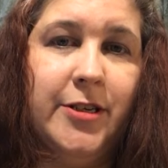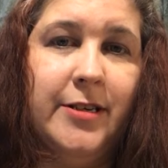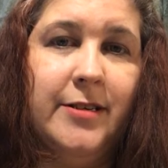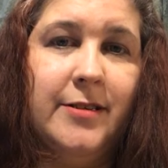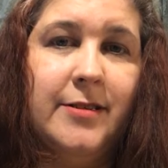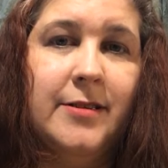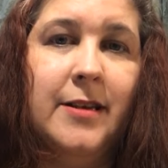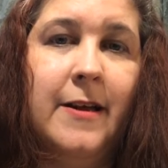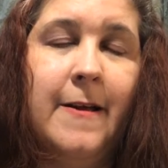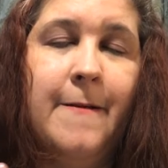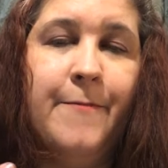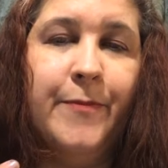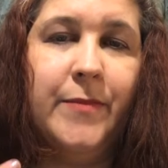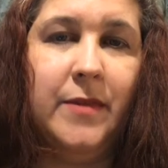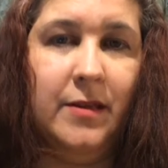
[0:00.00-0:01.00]
is
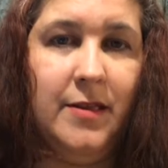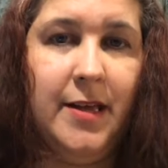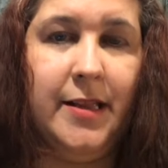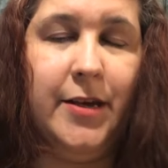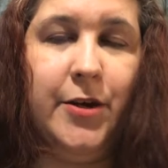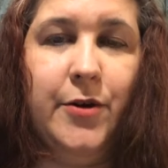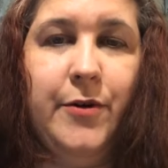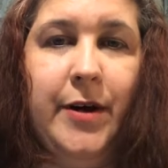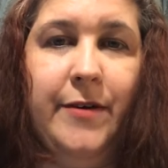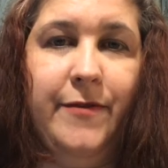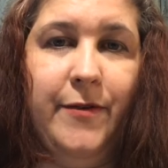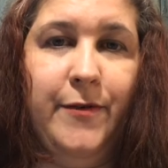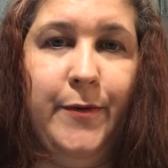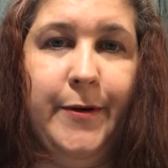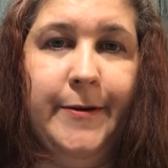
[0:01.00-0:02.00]
the thing that you're
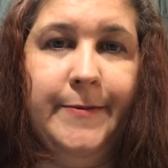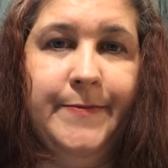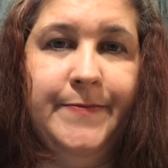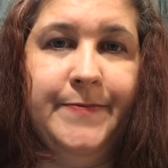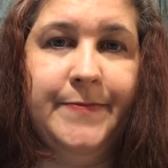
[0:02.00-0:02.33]
grateful for.